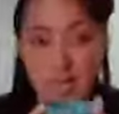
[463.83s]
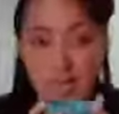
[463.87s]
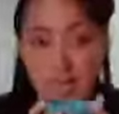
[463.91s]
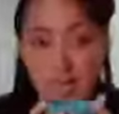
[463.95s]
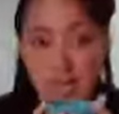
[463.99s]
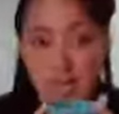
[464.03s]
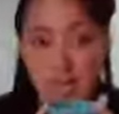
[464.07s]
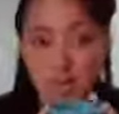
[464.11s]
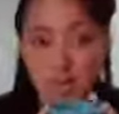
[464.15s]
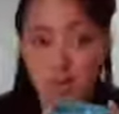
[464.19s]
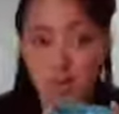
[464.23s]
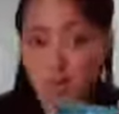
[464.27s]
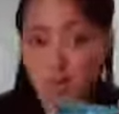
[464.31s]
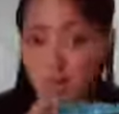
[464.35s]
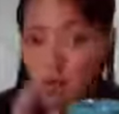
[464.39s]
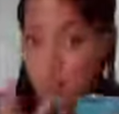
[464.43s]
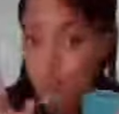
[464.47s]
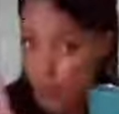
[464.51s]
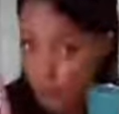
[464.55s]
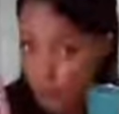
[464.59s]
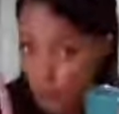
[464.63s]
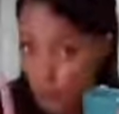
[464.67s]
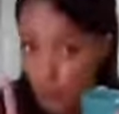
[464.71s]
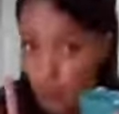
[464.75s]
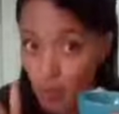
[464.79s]
need,
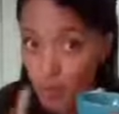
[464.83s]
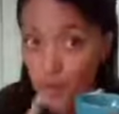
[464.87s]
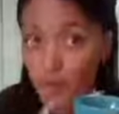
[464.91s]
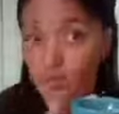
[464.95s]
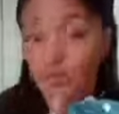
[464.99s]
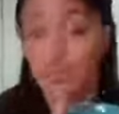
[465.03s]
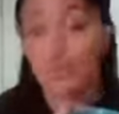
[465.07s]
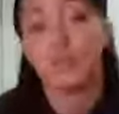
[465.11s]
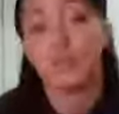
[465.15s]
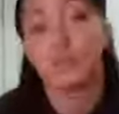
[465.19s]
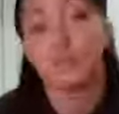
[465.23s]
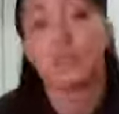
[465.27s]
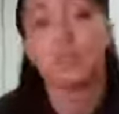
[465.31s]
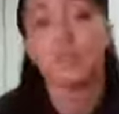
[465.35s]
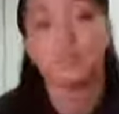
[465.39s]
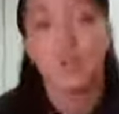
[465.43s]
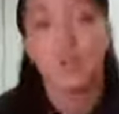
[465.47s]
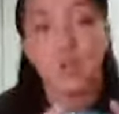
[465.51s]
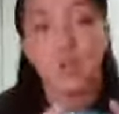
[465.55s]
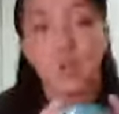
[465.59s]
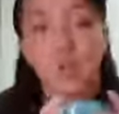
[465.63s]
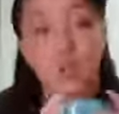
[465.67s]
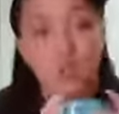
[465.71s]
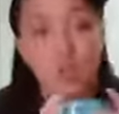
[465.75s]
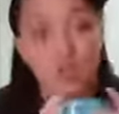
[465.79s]
for 2 portions,
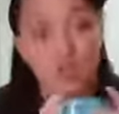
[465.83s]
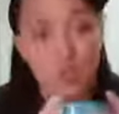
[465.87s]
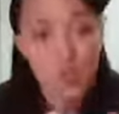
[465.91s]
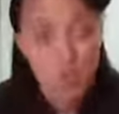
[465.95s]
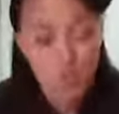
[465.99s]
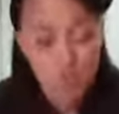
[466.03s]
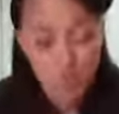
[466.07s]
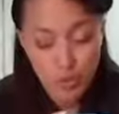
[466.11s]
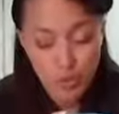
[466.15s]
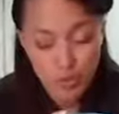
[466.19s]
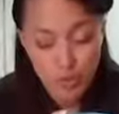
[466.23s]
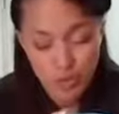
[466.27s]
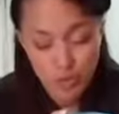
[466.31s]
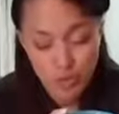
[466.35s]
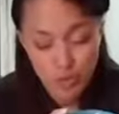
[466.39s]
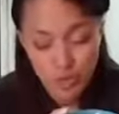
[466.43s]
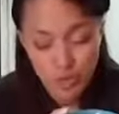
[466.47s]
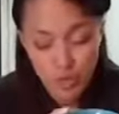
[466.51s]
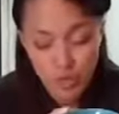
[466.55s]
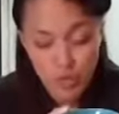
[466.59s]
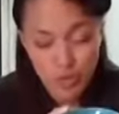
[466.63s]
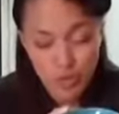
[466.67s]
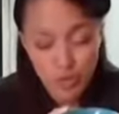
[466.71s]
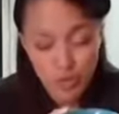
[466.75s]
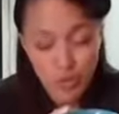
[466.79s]
2/3
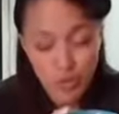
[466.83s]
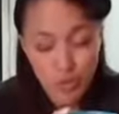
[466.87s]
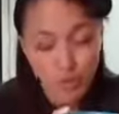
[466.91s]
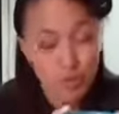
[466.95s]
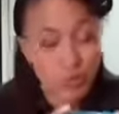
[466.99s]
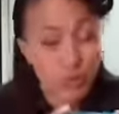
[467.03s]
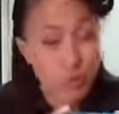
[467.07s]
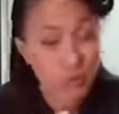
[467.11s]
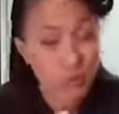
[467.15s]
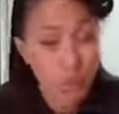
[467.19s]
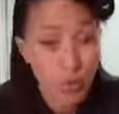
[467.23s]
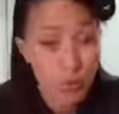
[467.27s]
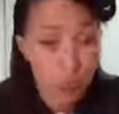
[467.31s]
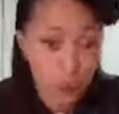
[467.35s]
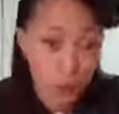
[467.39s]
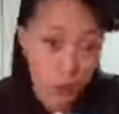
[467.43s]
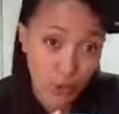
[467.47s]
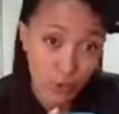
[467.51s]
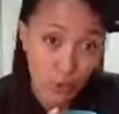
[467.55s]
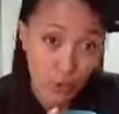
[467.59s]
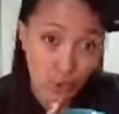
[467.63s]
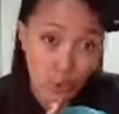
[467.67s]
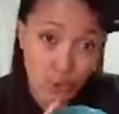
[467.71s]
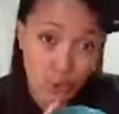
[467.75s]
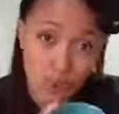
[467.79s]
cup of rolled
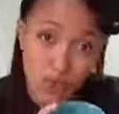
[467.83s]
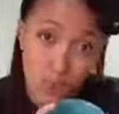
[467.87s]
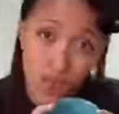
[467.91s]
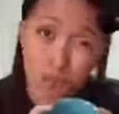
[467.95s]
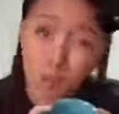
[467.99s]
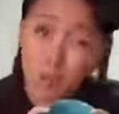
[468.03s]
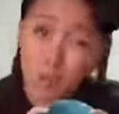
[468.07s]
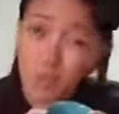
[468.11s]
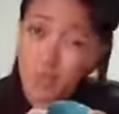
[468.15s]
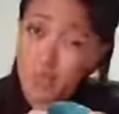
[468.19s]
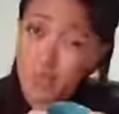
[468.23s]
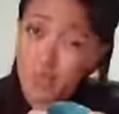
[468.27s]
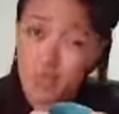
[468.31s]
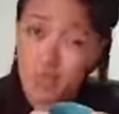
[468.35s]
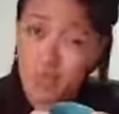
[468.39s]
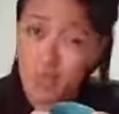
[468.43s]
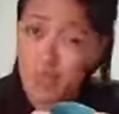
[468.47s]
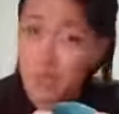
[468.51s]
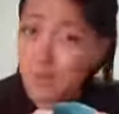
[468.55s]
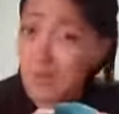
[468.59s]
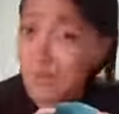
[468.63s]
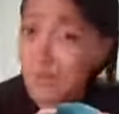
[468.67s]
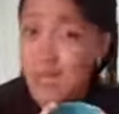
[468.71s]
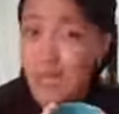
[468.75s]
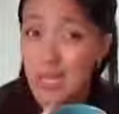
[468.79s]
oats. I'm actually
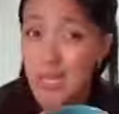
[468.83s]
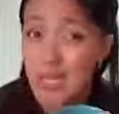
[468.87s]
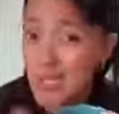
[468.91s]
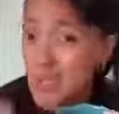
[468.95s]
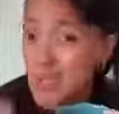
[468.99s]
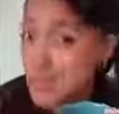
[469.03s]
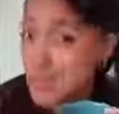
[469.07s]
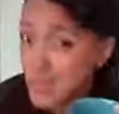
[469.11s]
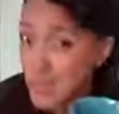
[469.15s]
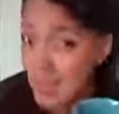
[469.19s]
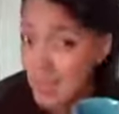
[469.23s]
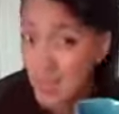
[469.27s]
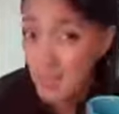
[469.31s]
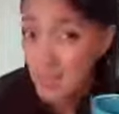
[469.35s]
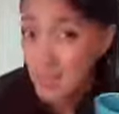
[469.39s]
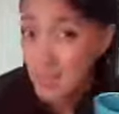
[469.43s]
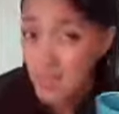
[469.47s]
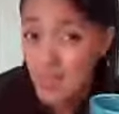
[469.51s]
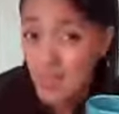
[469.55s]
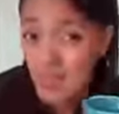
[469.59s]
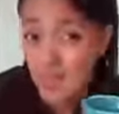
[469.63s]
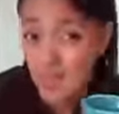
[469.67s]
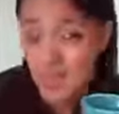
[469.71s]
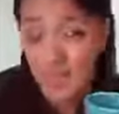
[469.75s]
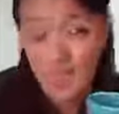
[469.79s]
using instant oats
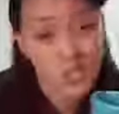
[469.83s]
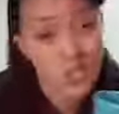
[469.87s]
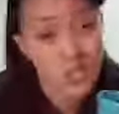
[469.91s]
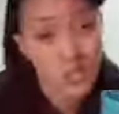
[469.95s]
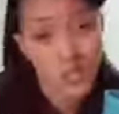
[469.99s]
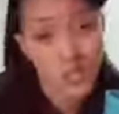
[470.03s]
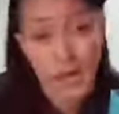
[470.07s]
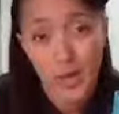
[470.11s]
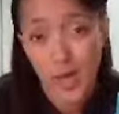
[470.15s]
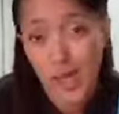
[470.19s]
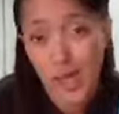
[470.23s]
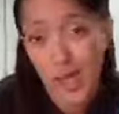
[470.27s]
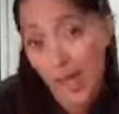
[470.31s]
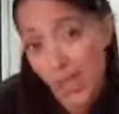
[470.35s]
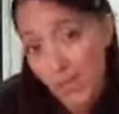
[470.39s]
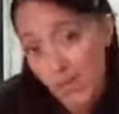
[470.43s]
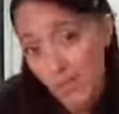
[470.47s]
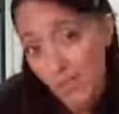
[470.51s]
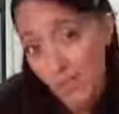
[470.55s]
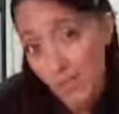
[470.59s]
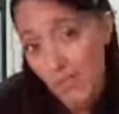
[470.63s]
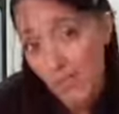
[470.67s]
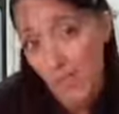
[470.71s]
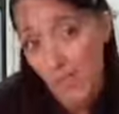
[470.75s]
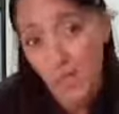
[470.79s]
because it's just what I have.
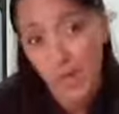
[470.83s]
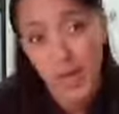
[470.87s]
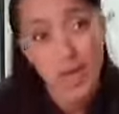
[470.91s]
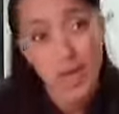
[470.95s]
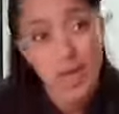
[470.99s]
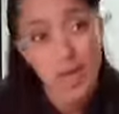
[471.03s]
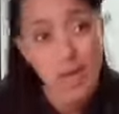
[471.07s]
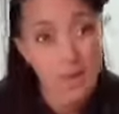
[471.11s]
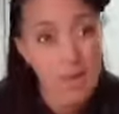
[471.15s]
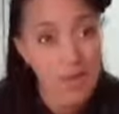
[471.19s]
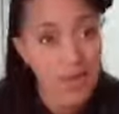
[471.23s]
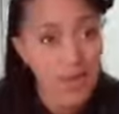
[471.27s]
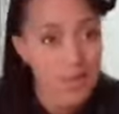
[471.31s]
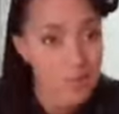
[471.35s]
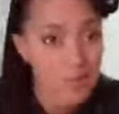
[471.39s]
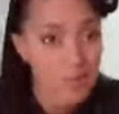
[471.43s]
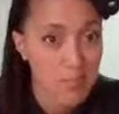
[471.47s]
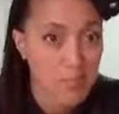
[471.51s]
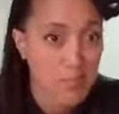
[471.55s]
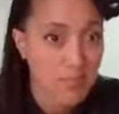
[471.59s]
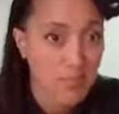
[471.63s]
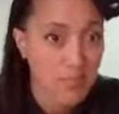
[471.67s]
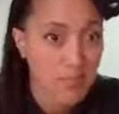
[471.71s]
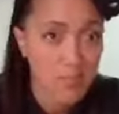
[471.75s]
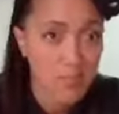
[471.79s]
Pandemic
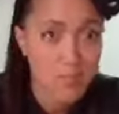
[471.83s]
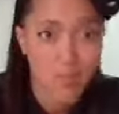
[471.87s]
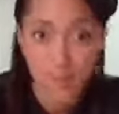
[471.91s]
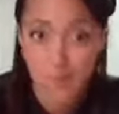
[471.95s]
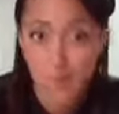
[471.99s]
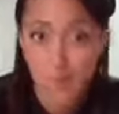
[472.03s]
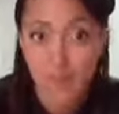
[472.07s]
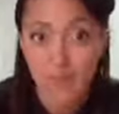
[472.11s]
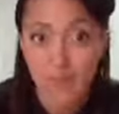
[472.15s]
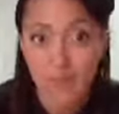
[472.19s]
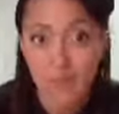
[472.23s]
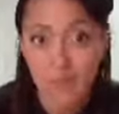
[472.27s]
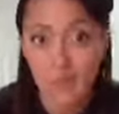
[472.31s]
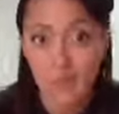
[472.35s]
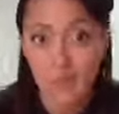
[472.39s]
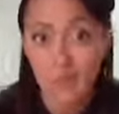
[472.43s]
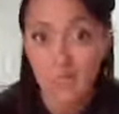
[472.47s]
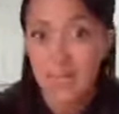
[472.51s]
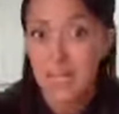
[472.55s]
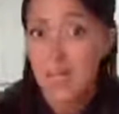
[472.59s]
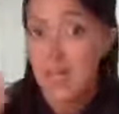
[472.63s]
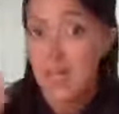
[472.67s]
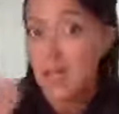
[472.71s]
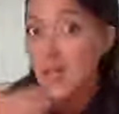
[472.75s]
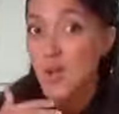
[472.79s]
means we have to
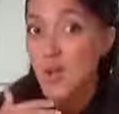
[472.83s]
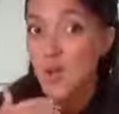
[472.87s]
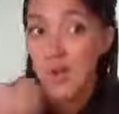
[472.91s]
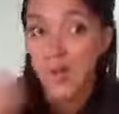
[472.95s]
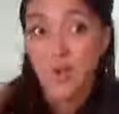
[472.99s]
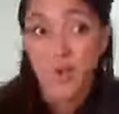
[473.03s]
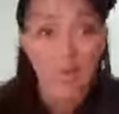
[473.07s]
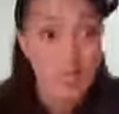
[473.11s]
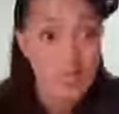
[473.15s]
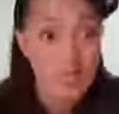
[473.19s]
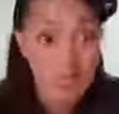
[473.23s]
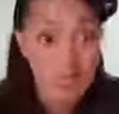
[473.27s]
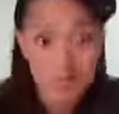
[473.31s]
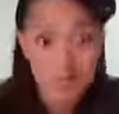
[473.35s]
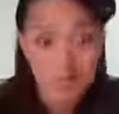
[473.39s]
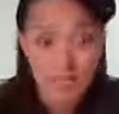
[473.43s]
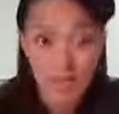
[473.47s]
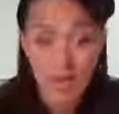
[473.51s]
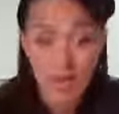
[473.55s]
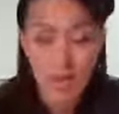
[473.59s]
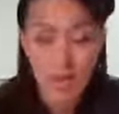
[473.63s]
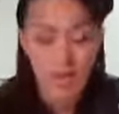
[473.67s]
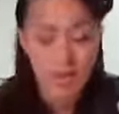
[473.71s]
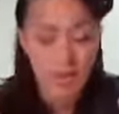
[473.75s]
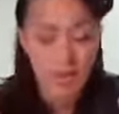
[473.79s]
be really
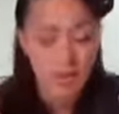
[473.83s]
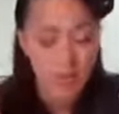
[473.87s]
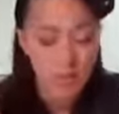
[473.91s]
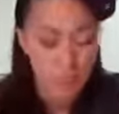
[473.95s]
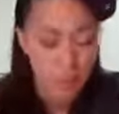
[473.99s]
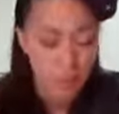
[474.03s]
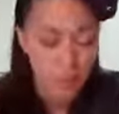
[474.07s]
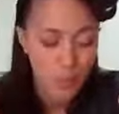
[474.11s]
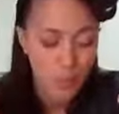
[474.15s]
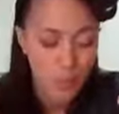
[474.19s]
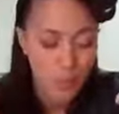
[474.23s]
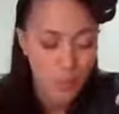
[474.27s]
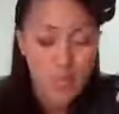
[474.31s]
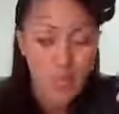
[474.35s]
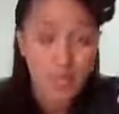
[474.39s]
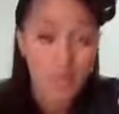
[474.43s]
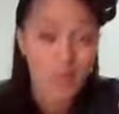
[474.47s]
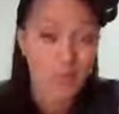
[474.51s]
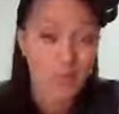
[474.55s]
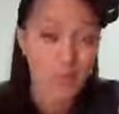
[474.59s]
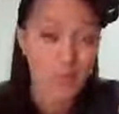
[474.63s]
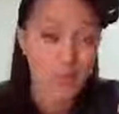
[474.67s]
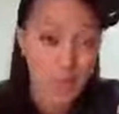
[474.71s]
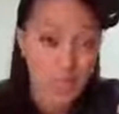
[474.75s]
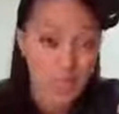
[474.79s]
savvy with what we
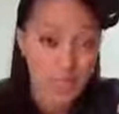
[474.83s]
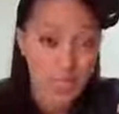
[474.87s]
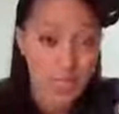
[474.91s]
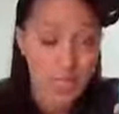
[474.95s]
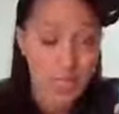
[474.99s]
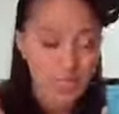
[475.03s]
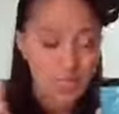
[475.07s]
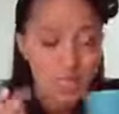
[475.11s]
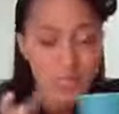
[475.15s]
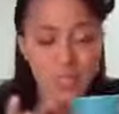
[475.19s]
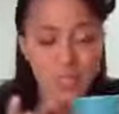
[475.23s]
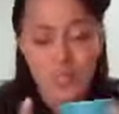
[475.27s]
can find.